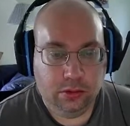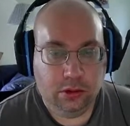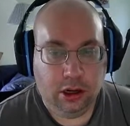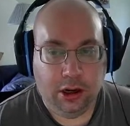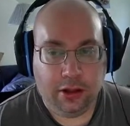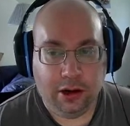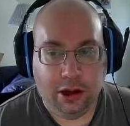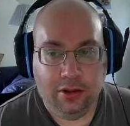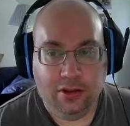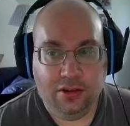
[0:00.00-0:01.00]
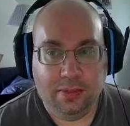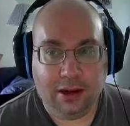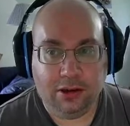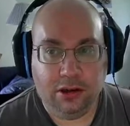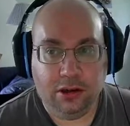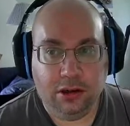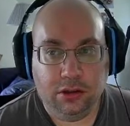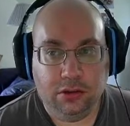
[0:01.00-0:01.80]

Another health inspector.